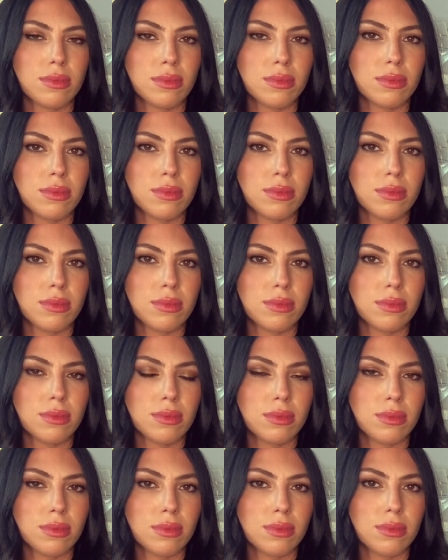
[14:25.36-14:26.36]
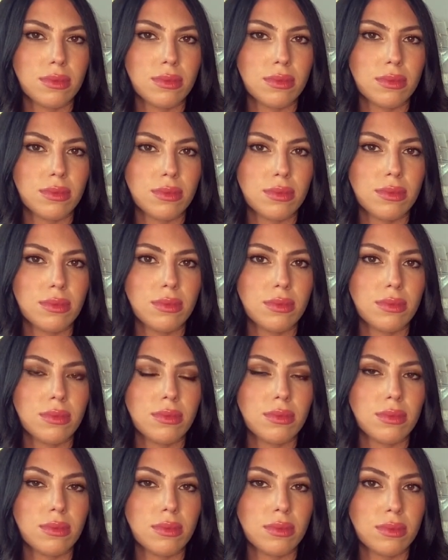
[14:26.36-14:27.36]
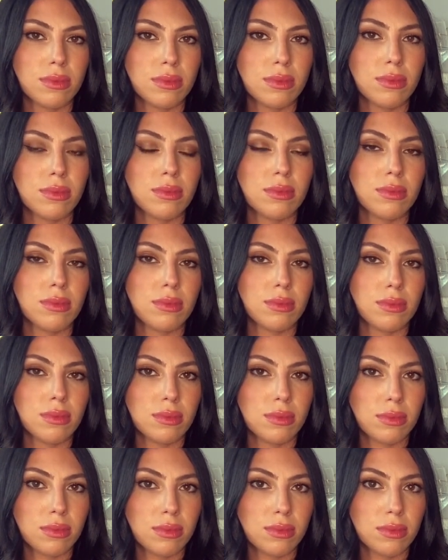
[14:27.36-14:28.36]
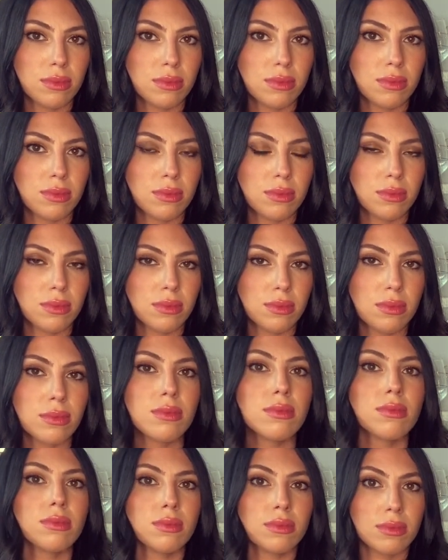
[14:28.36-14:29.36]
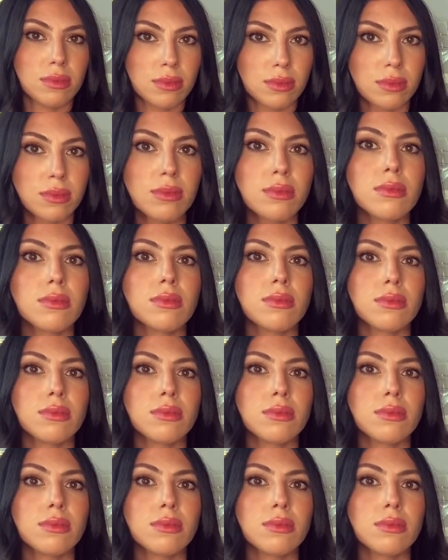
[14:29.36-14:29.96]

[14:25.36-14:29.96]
[no speech]